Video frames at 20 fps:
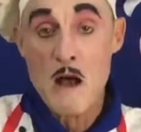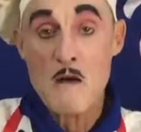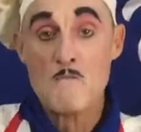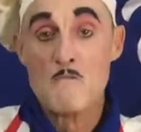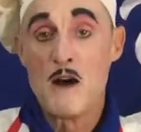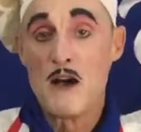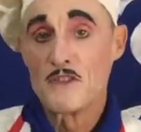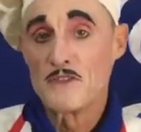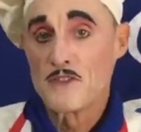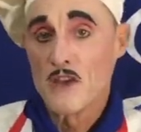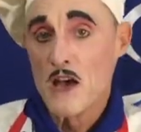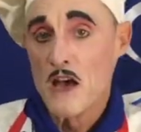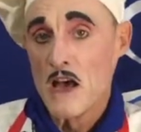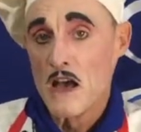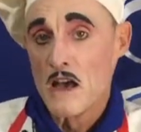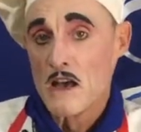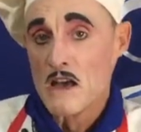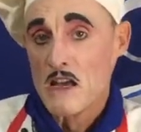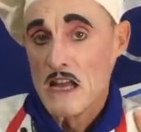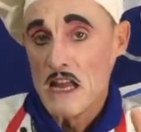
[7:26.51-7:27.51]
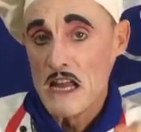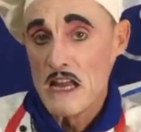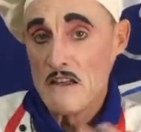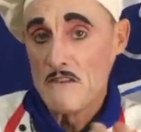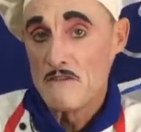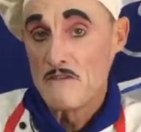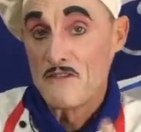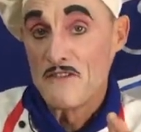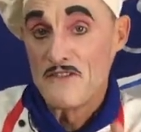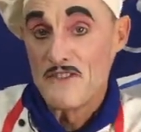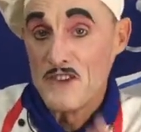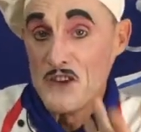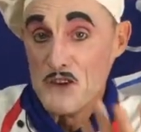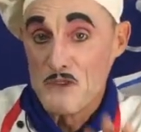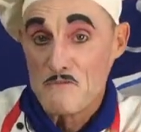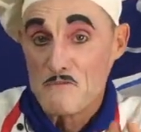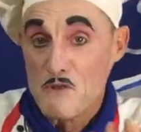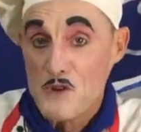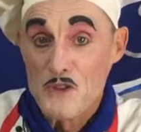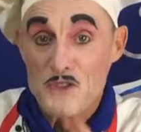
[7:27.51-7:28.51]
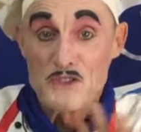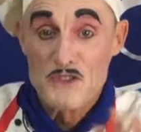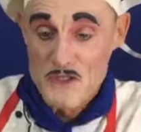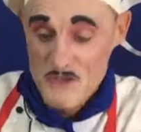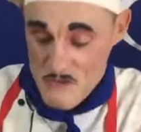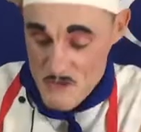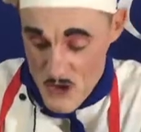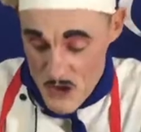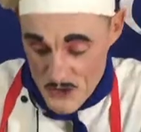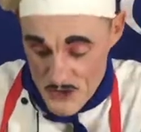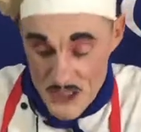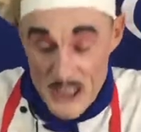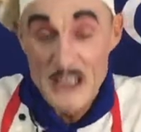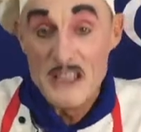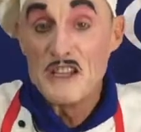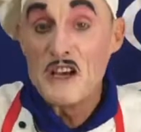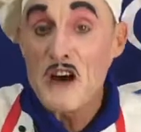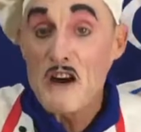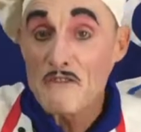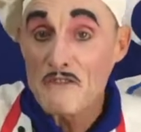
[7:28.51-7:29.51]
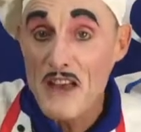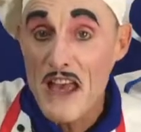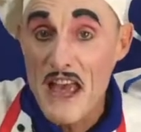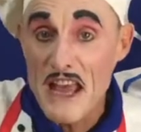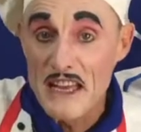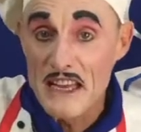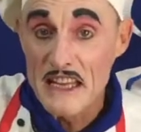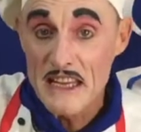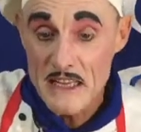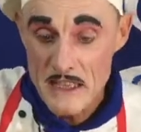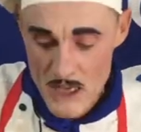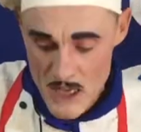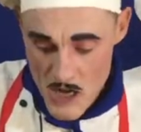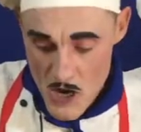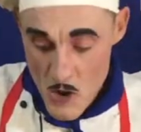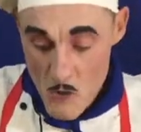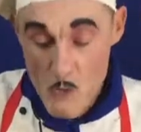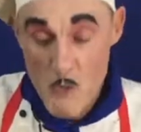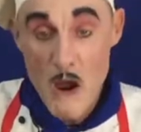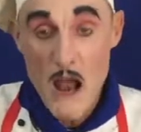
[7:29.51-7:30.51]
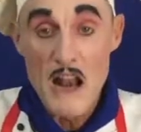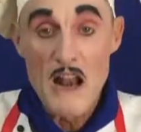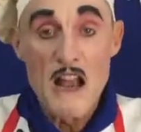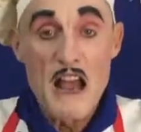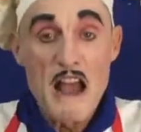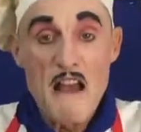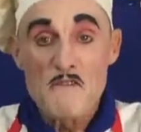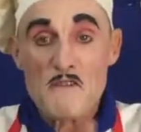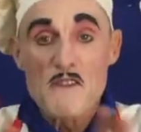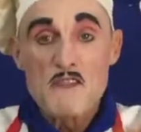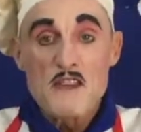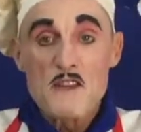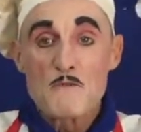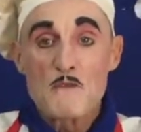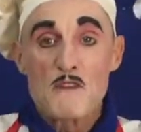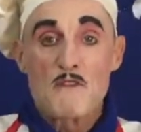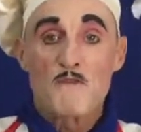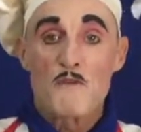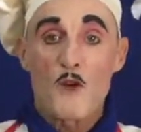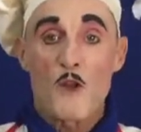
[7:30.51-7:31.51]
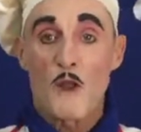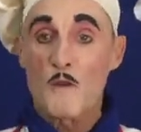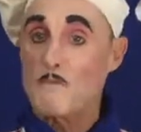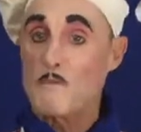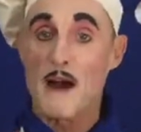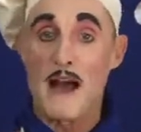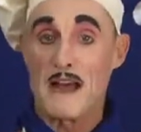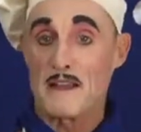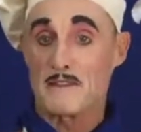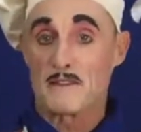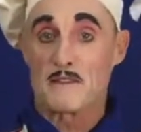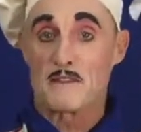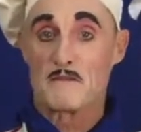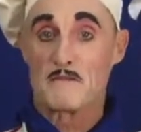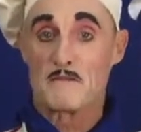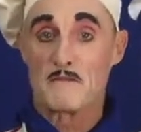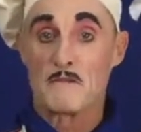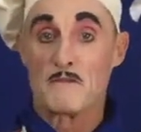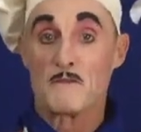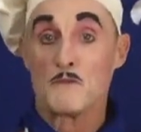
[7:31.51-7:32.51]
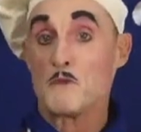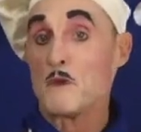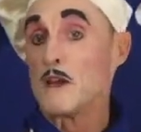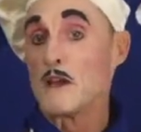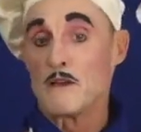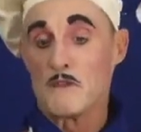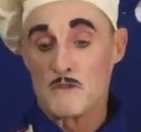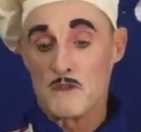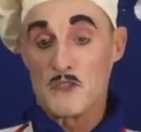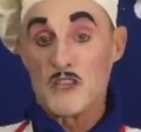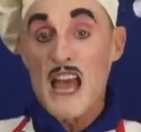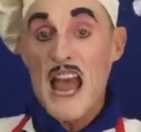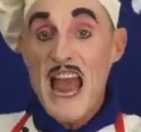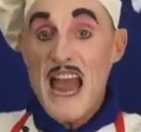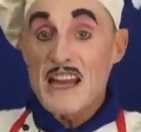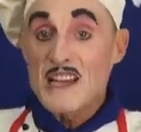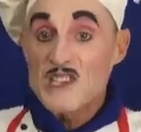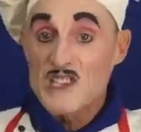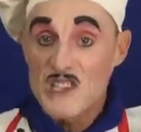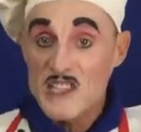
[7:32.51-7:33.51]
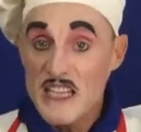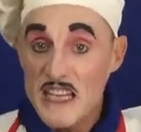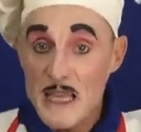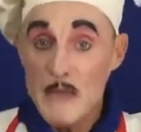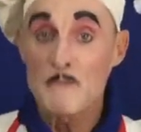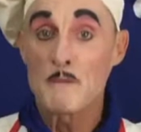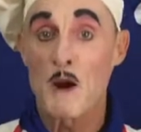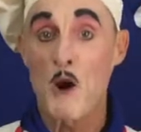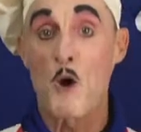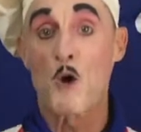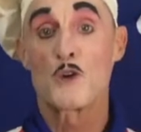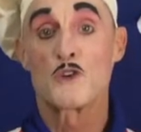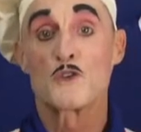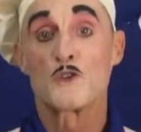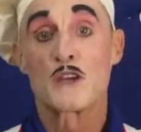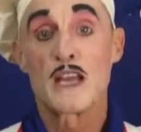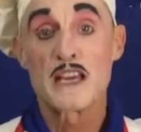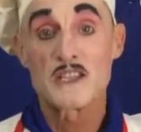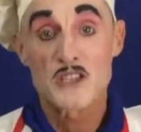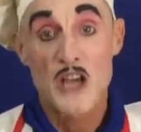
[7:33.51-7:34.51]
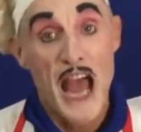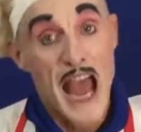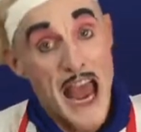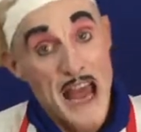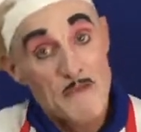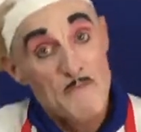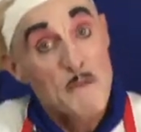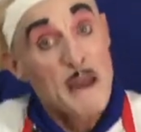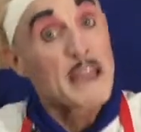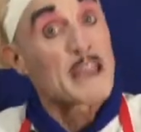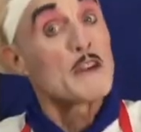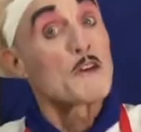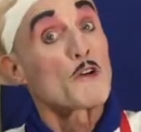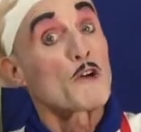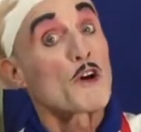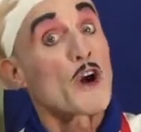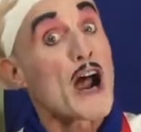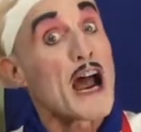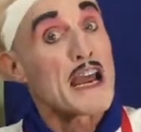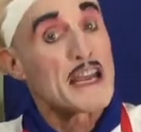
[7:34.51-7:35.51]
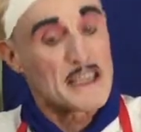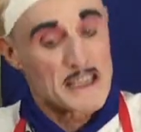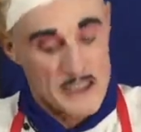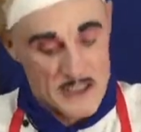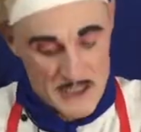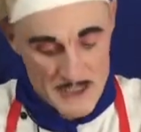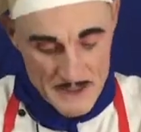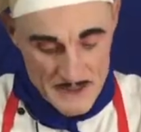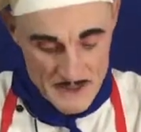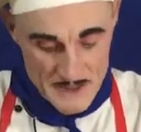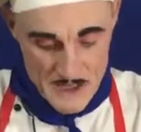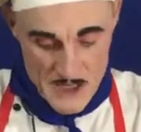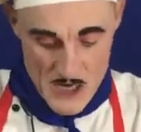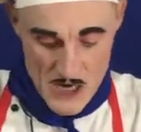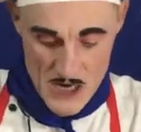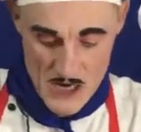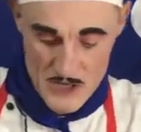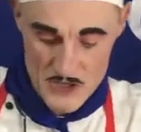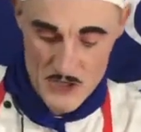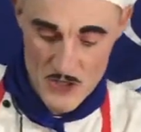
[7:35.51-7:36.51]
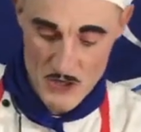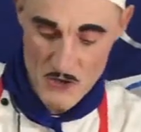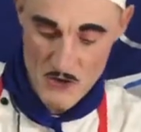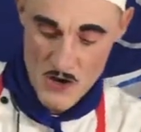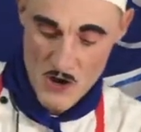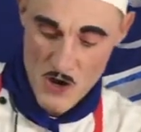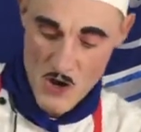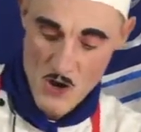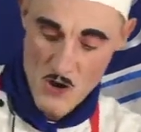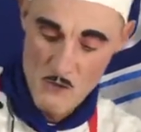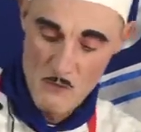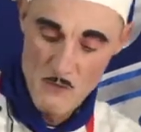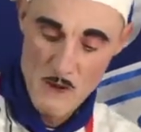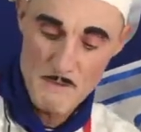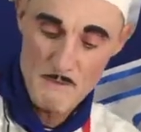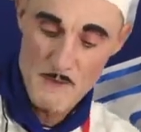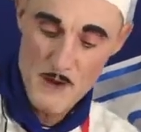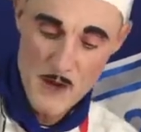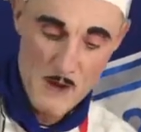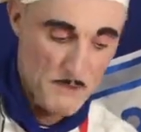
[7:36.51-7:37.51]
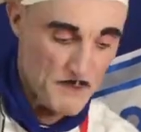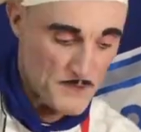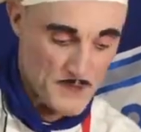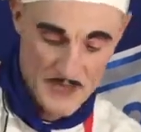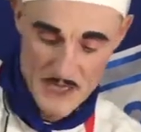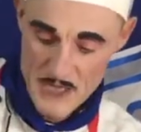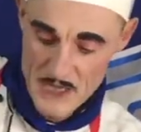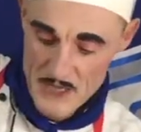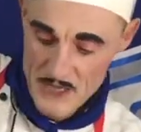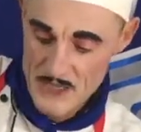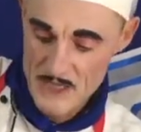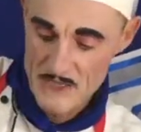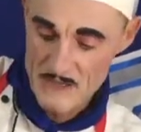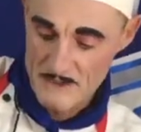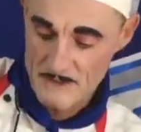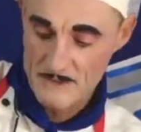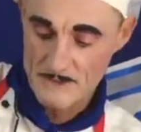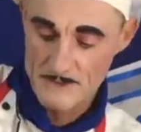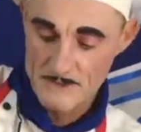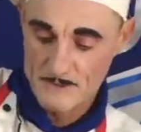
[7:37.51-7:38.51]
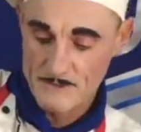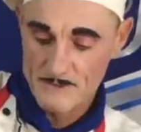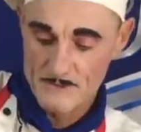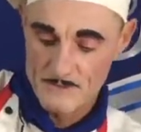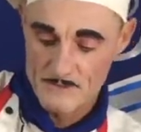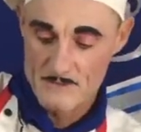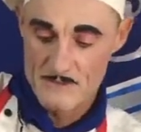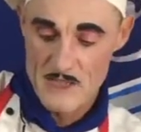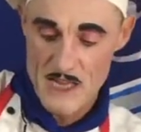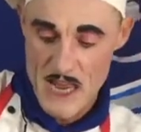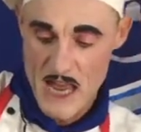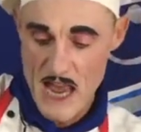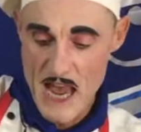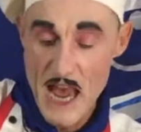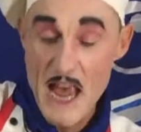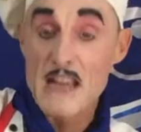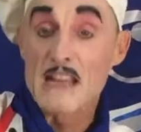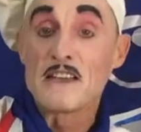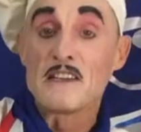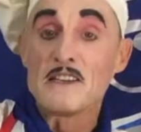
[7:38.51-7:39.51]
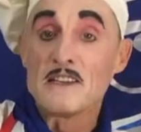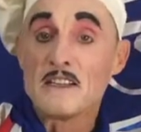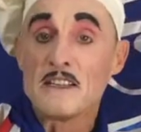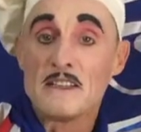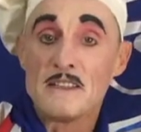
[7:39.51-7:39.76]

but if you put not enough egg in, well, everything will fall apart. The eggs sticking all together and make it rise. So, whip up this egg